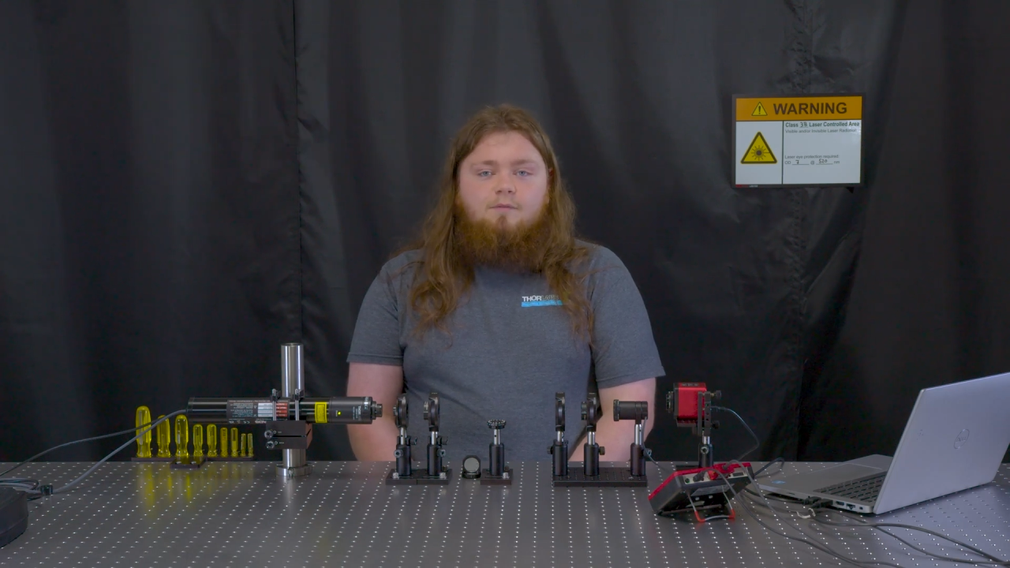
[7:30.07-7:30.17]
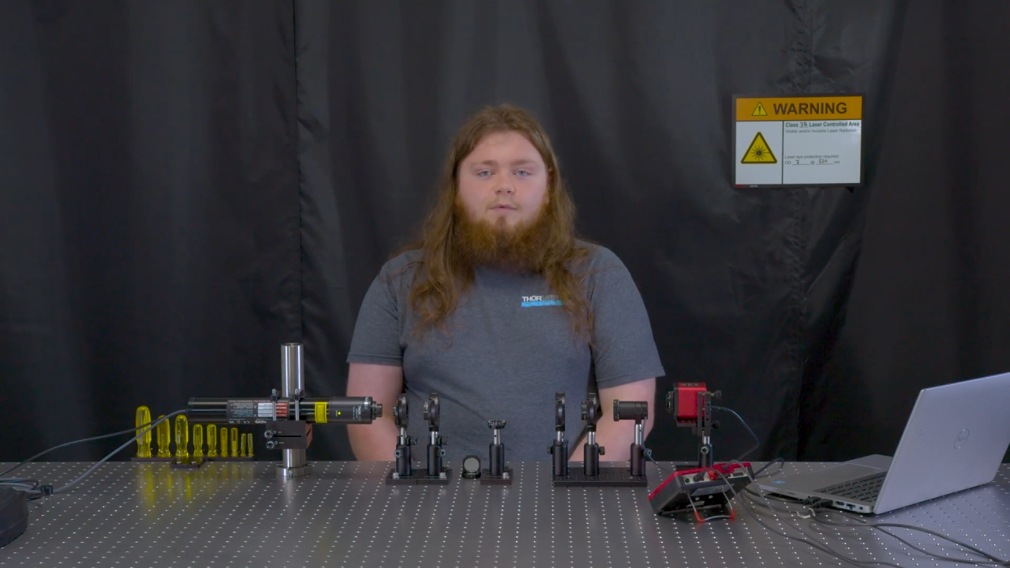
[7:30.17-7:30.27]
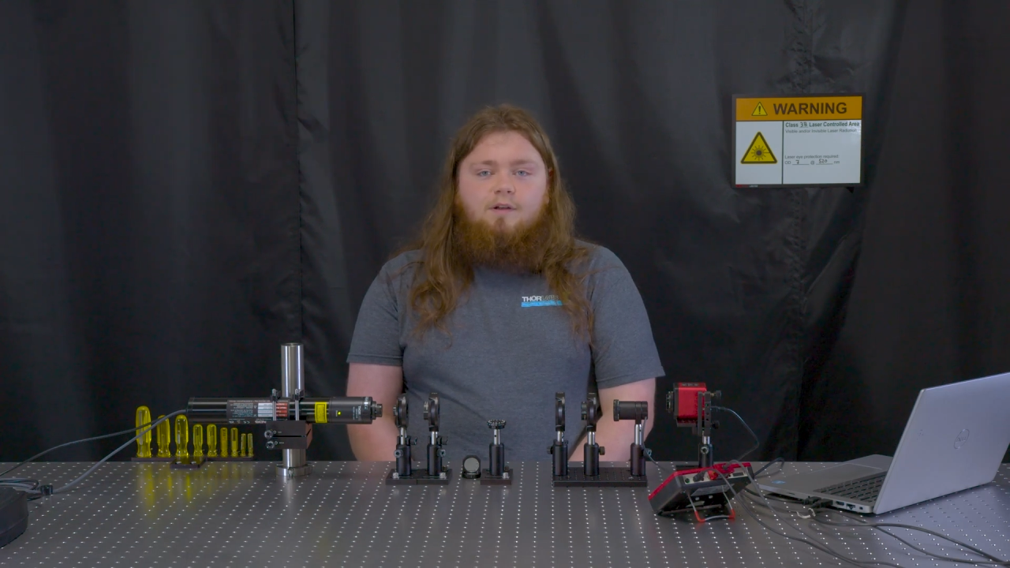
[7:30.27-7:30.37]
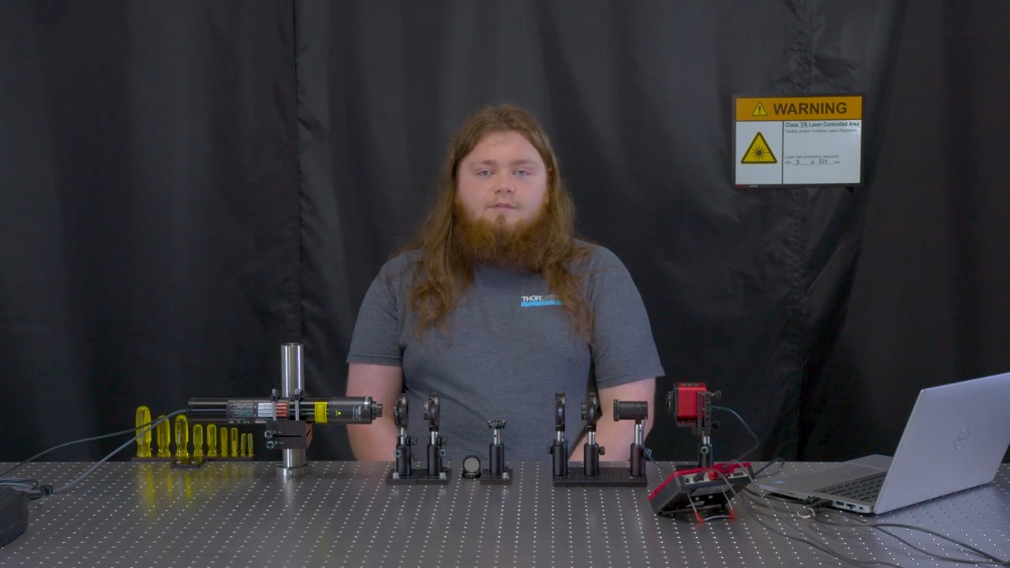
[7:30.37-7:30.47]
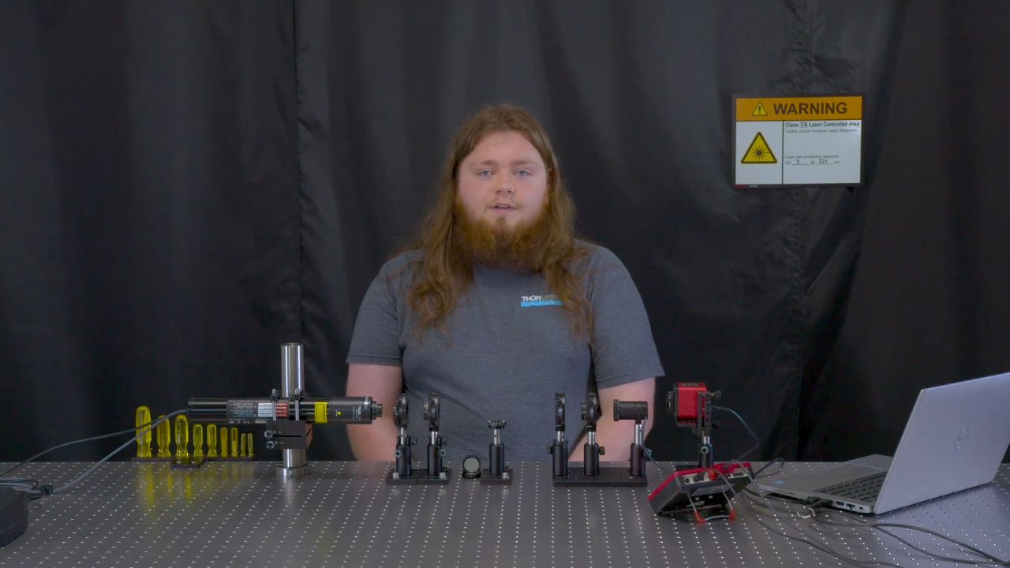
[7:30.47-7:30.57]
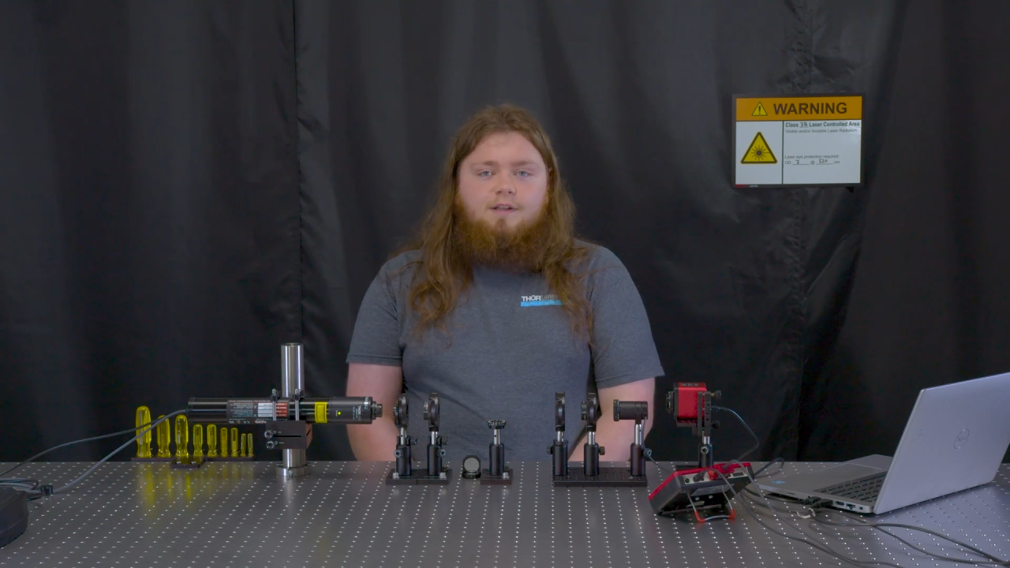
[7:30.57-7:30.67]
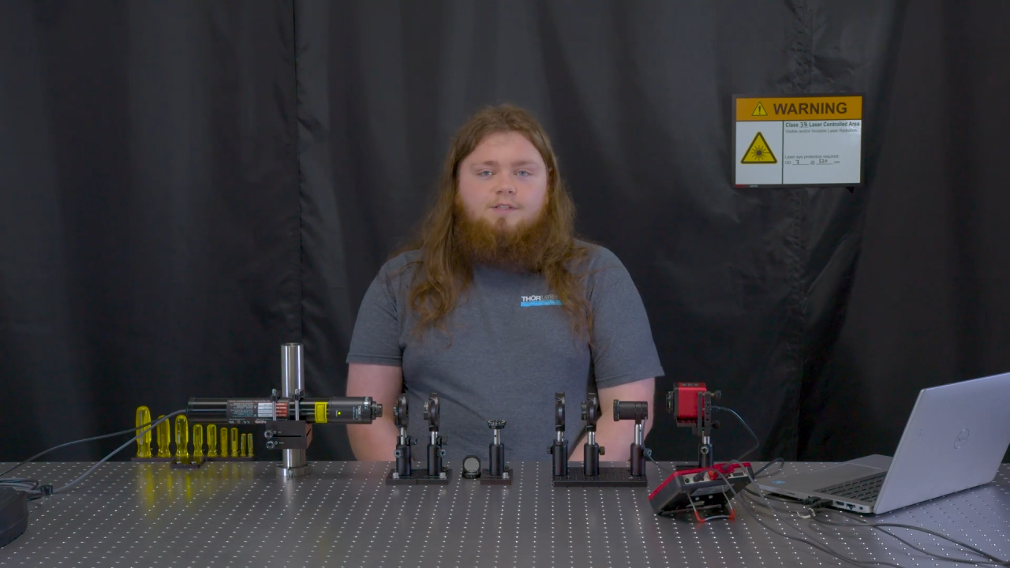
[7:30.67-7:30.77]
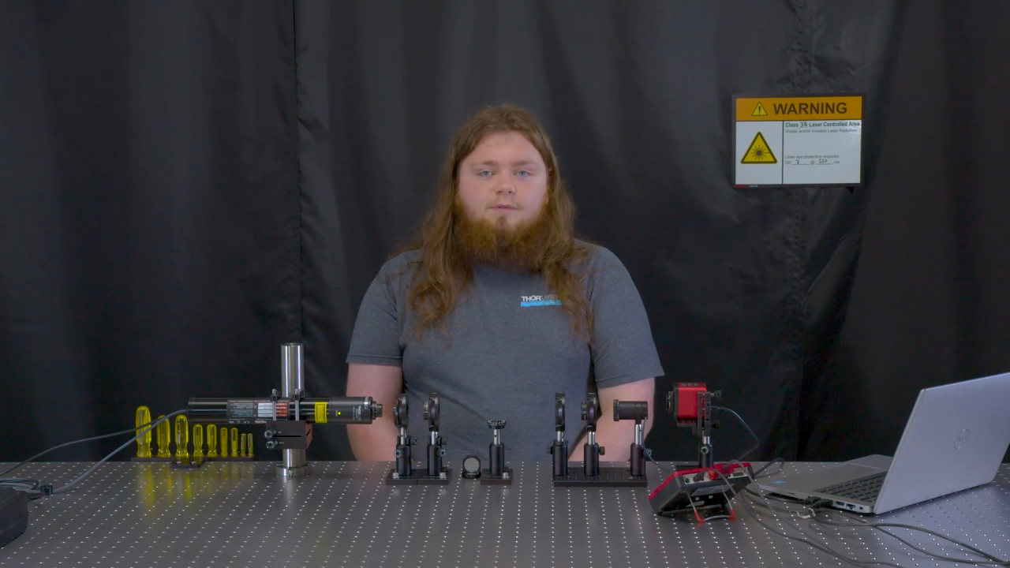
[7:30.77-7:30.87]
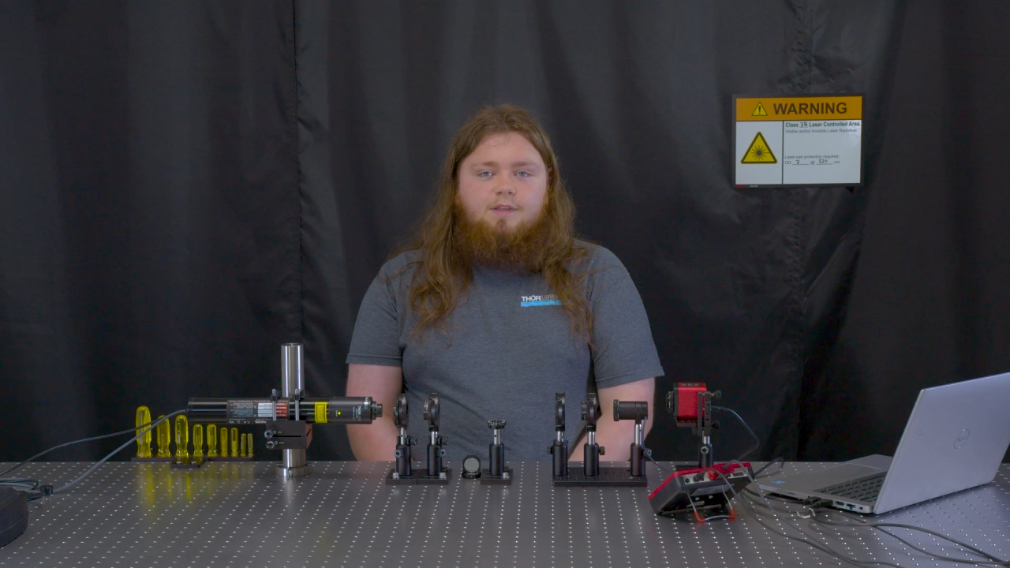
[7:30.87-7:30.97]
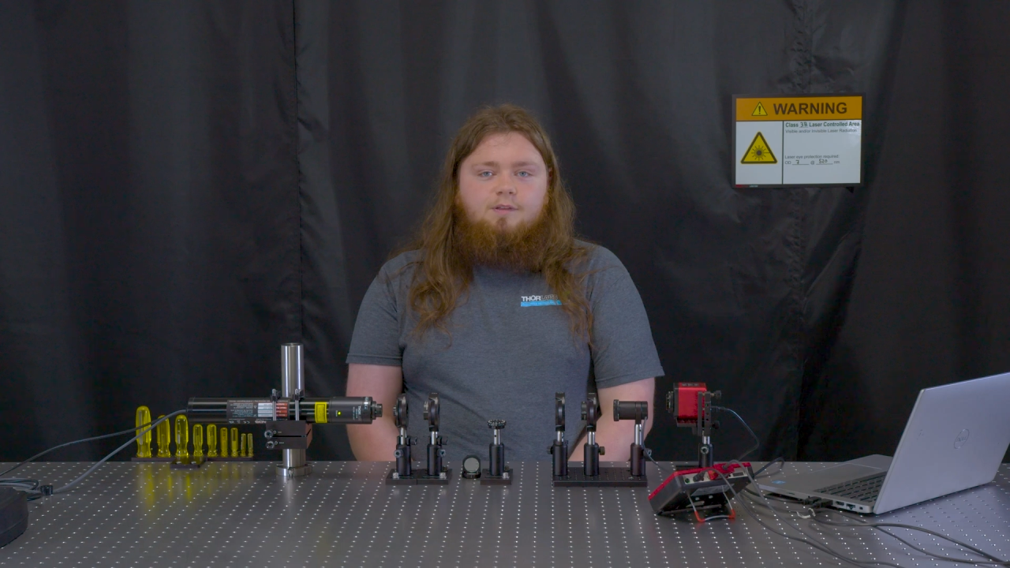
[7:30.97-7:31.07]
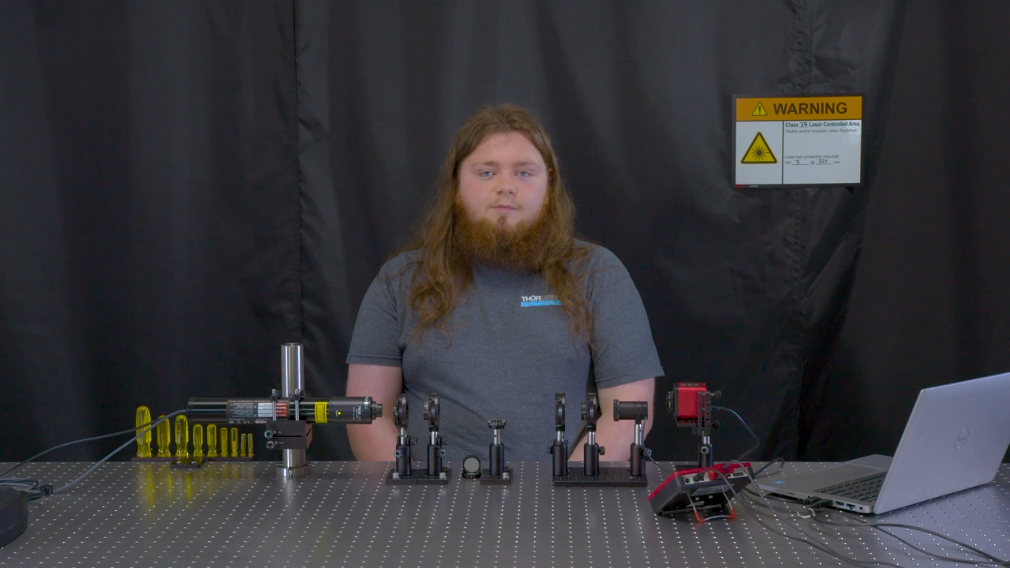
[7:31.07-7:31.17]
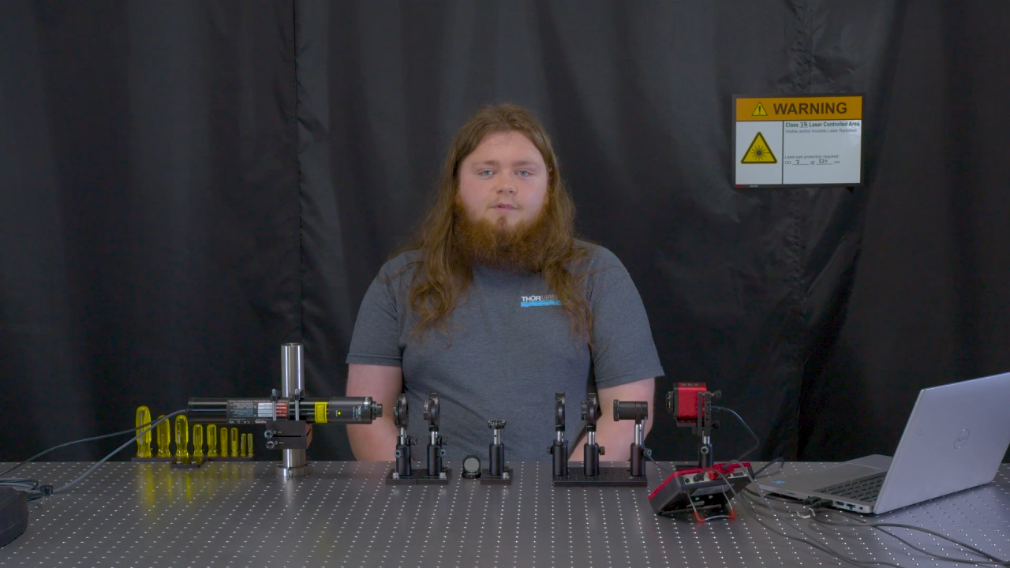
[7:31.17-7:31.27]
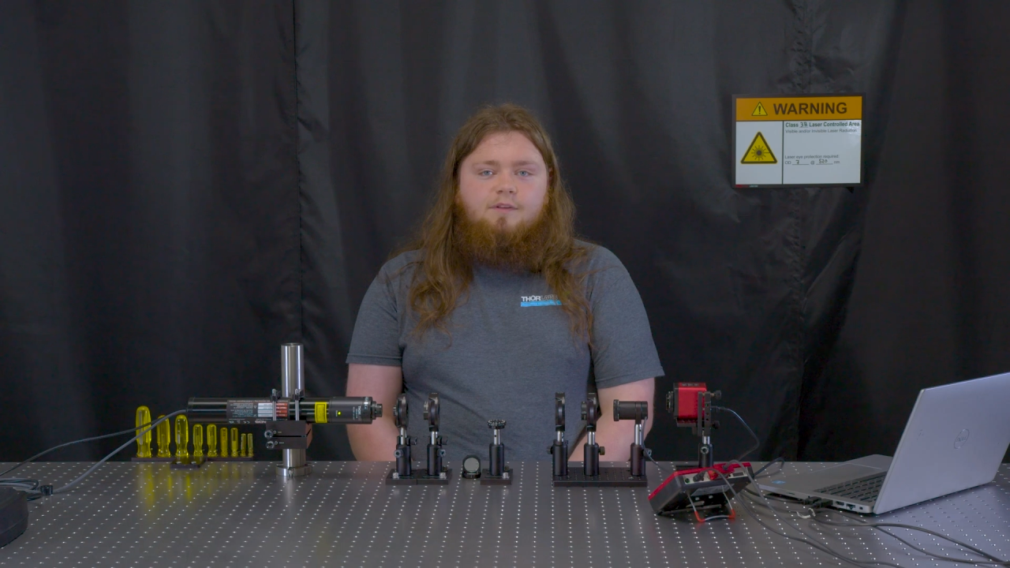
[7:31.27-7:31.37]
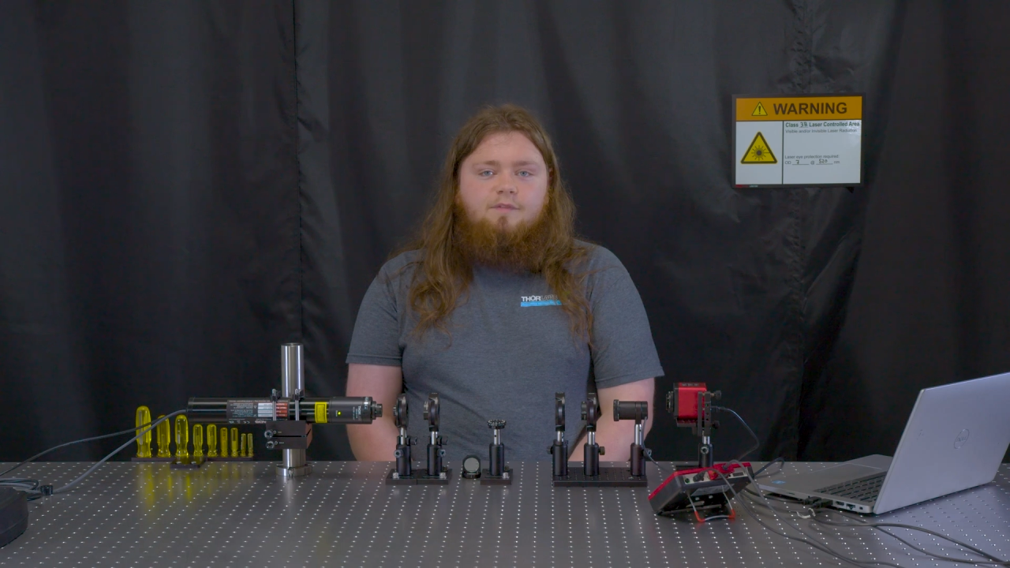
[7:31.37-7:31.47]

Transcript: one for each twenty-two point